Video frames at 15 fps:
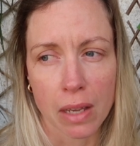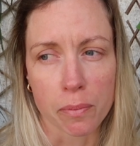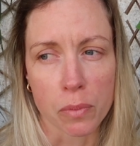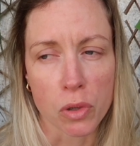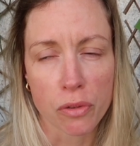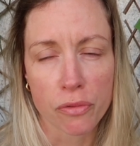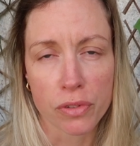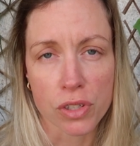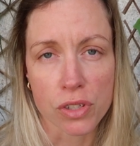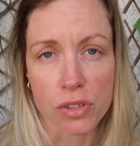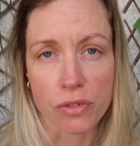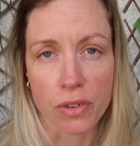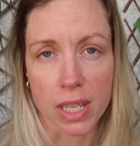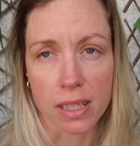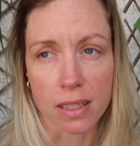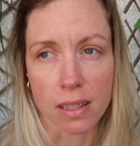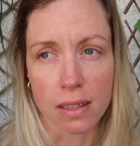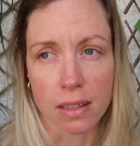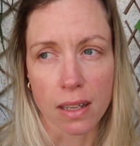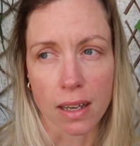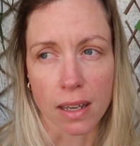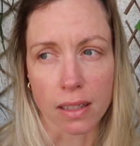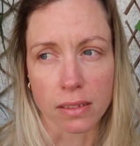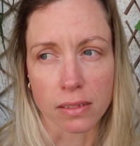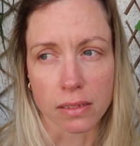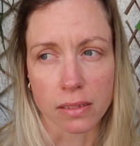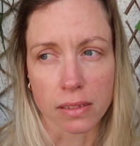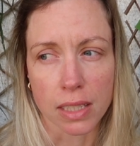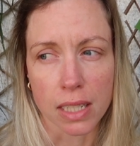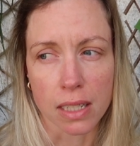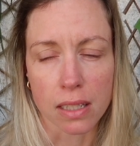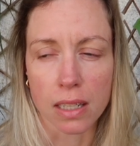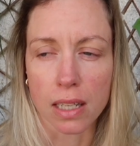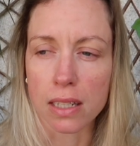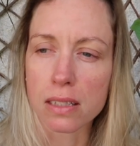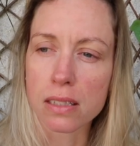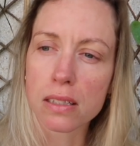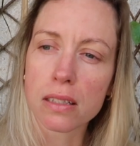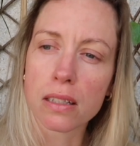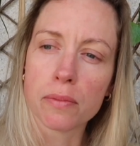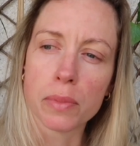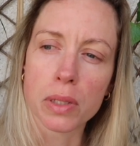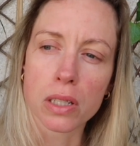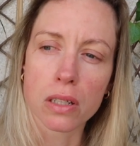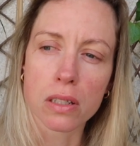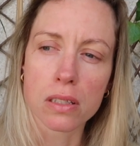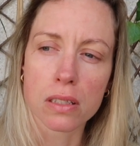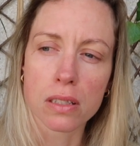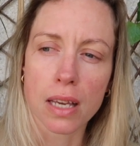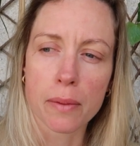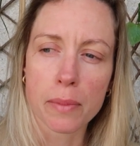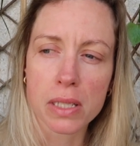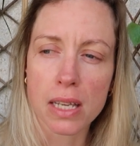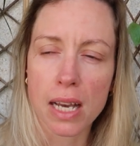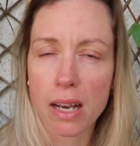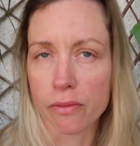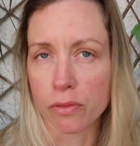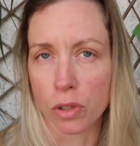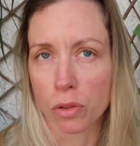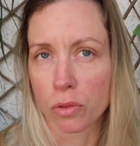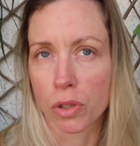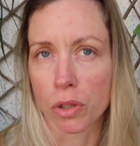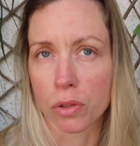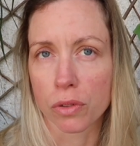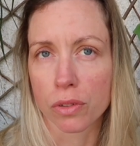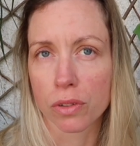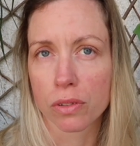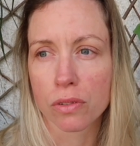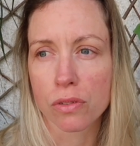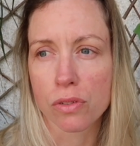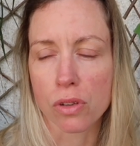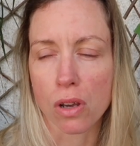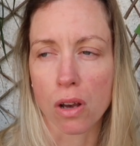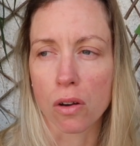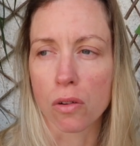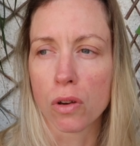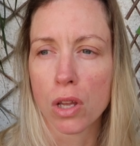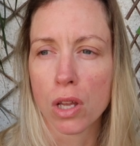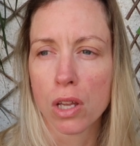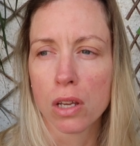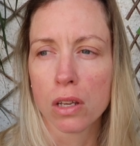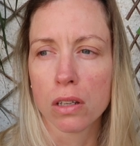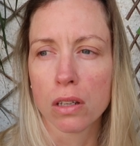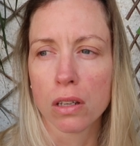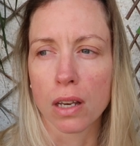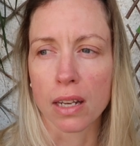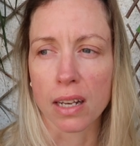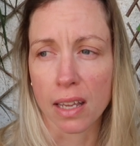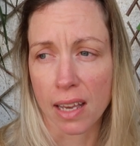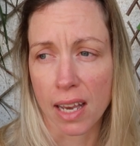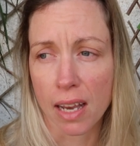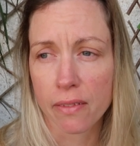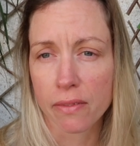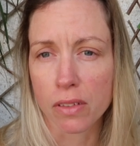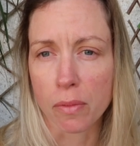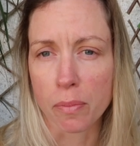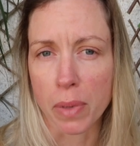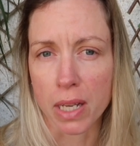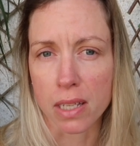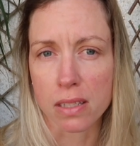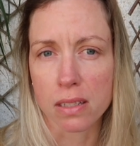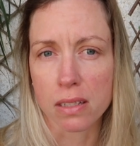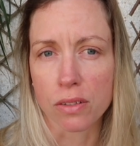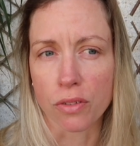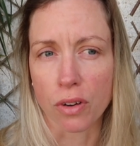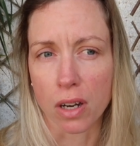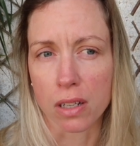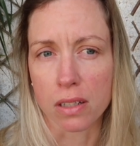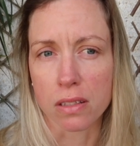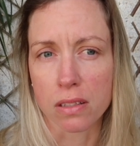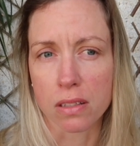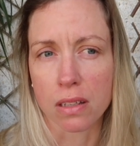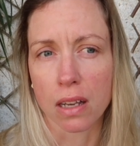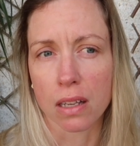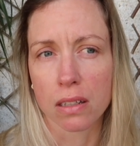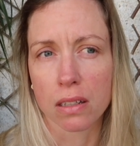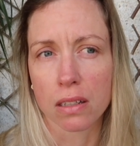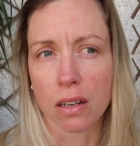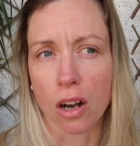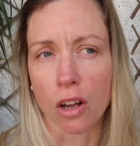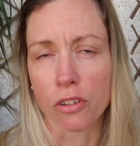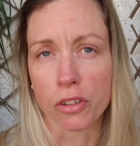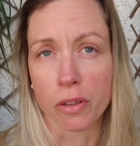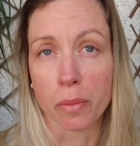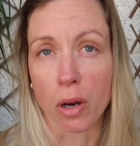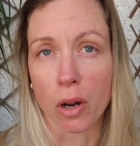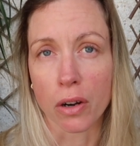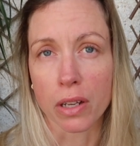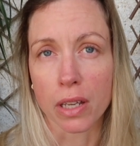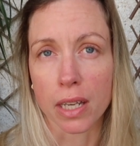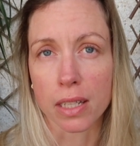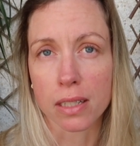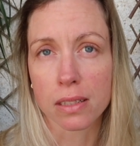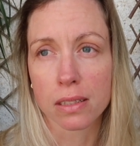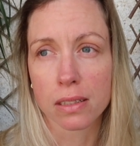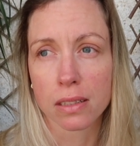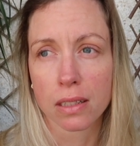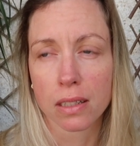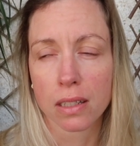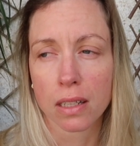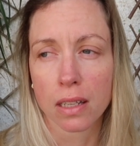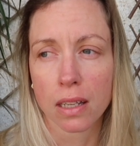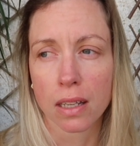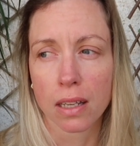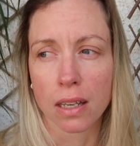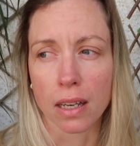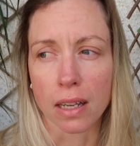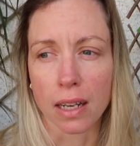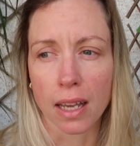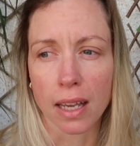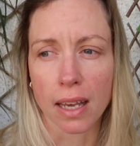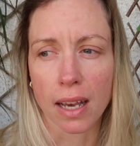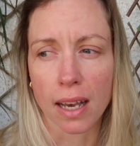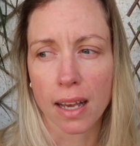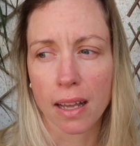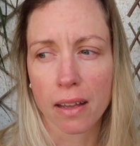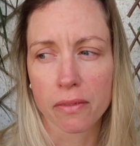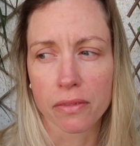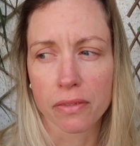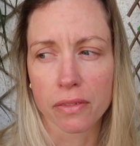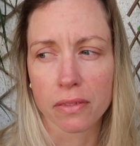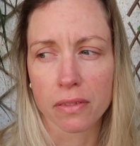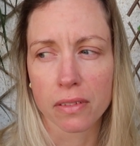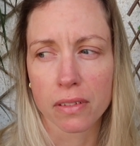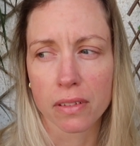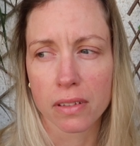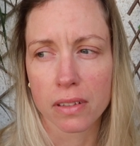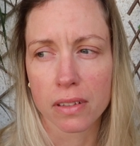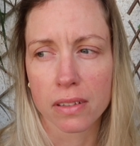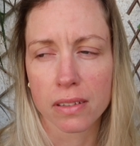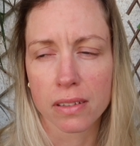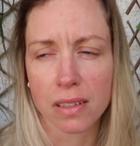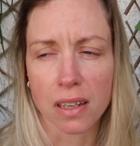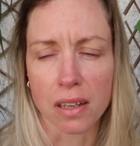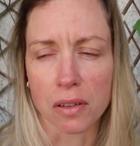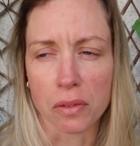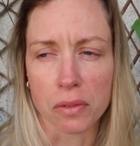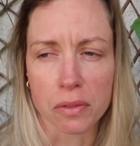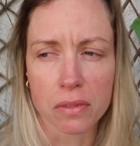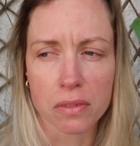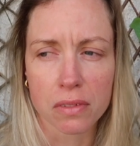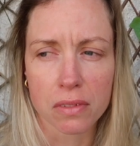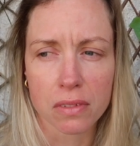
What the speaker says: more frustrated than anything else, because MS have no cure. So, and I have the best drugs on the market, and I have, you know,